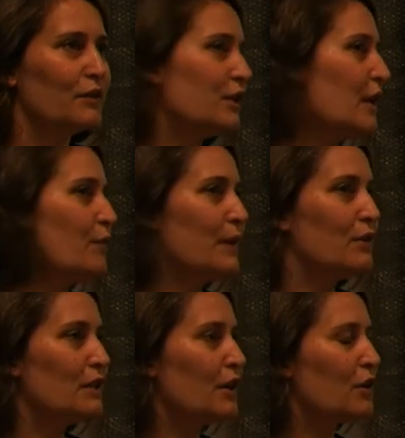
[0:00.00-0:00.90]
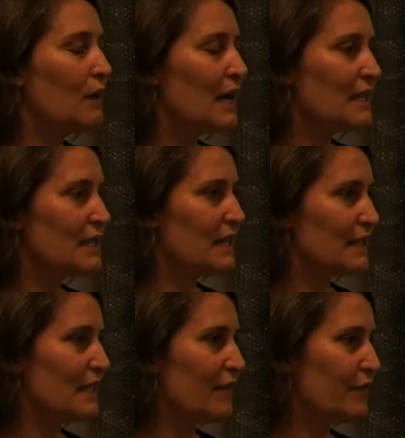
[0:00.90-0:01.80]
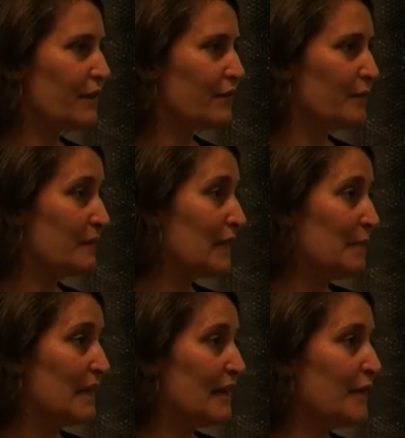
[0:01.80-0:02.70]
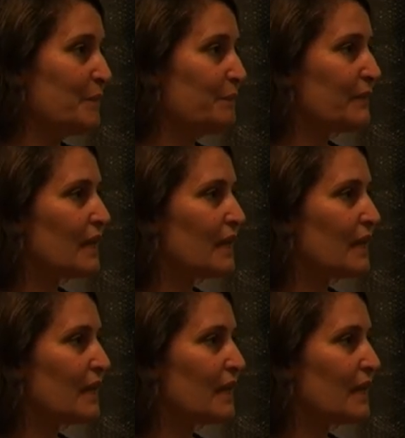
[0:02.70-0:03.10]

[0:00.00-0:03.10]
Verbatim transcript: you know, we all know koalas are suffering from chlamydia.